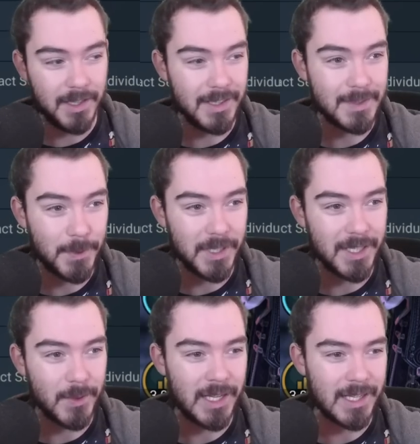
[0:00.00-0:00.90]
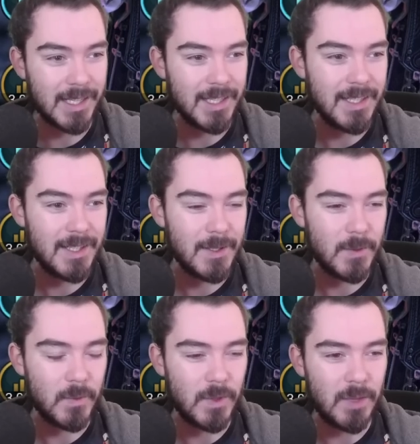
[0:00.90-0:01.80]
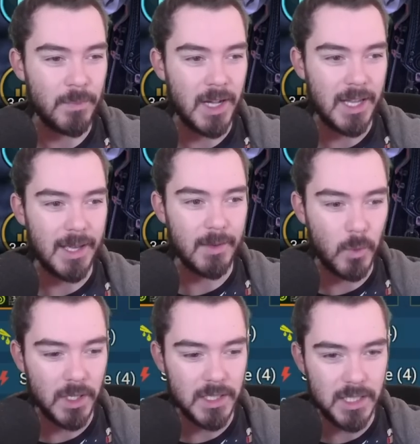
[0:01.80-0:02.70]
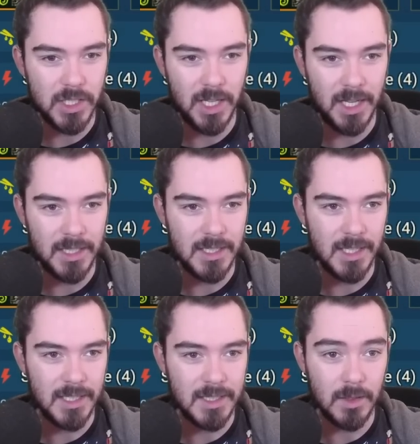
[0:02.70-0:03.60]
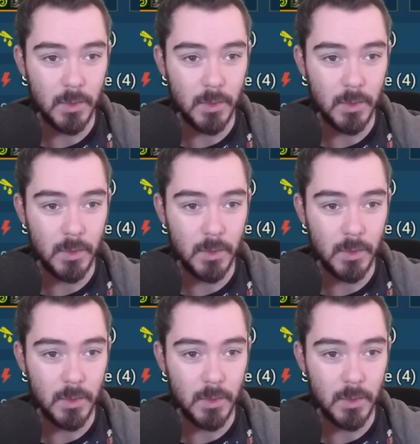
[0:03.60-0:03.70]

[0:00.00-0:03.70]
he's pretty quick. We might want to change this.